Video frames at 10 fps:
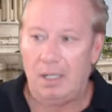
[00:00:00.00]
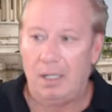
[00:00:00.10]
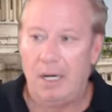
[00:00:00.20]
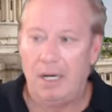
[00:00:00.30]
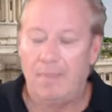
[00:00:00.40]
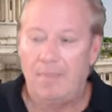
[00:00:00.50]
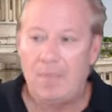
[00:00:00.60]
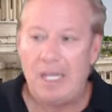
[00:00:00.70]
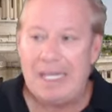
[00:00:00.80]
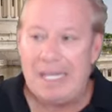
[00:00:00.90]
up.
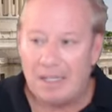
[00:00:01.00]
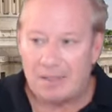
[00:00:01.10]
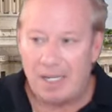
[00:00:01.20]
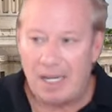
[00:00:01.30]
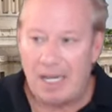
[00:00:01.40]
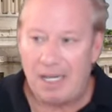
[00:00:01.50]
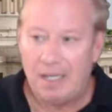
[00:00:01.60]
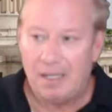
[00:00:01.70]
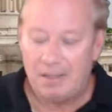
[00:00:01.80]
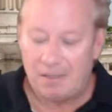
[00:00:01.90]
Yesterday,
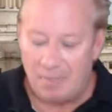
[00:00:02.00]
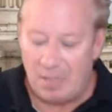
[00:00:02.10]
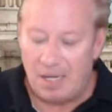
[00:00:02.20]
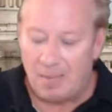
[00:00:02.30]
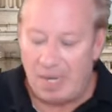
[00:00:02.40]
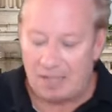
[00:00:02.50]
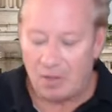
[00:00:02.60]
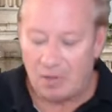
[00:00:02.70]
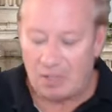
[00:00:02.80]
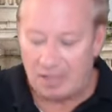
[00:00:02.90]
Sabina
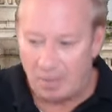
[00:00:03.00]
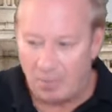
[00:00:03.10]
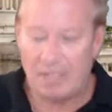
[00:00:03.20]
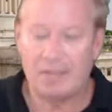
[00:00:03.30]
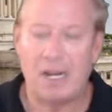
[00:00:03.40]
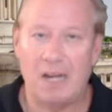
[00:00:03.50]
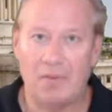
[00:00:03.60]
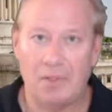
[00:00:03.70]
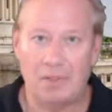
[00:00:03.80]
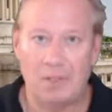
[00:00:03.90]
Matos has a press
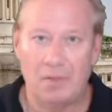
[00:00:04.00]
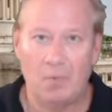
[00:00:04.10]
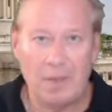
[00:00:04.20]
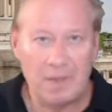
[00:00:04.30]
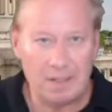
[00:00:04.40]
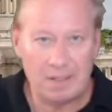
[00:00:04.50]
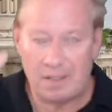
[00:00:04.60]
conference with this